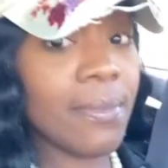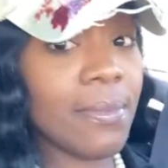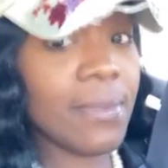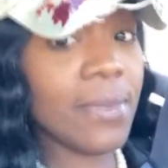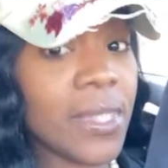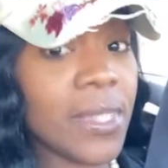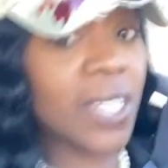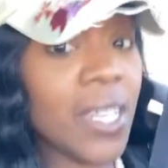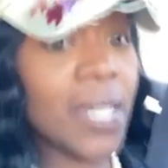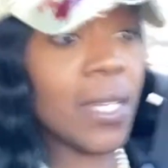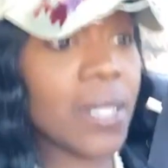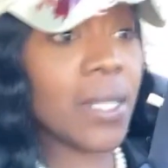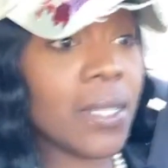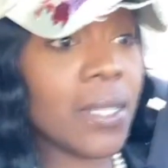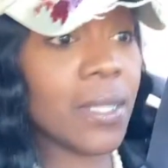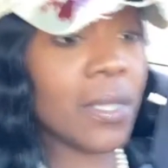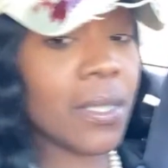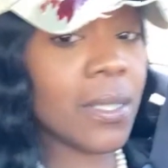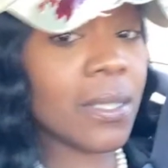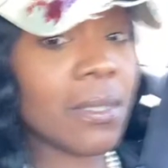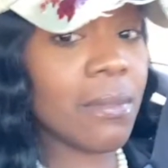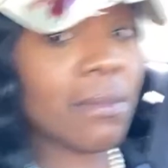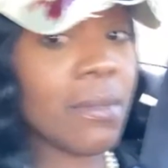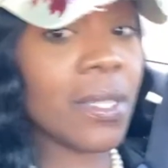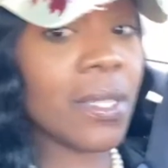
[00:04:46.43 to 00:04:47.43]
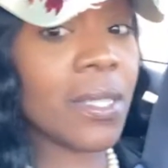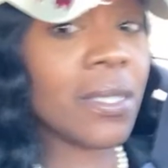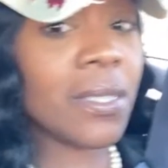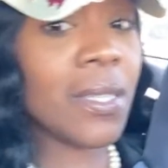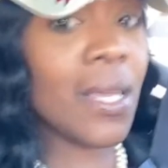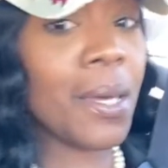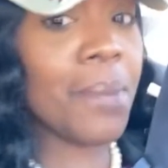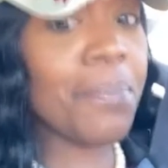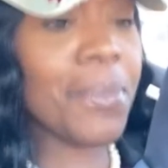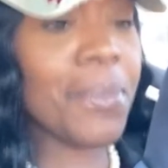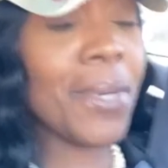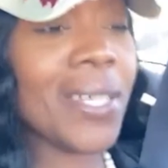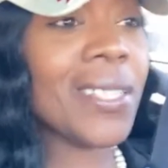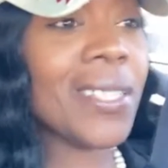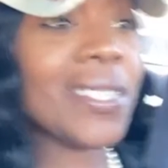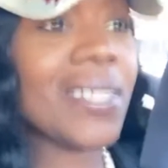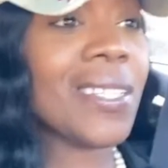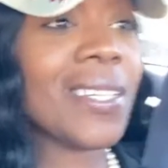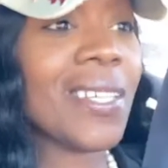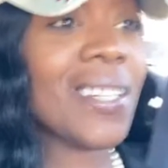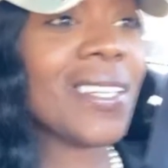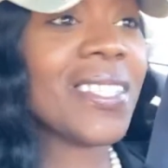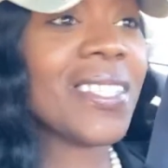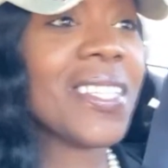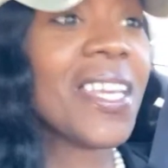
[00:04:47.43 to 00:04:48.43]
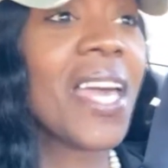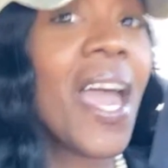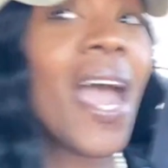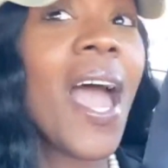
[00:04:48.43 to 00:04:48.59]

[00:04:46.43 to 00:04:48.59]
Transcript: tenants. Does that make sense?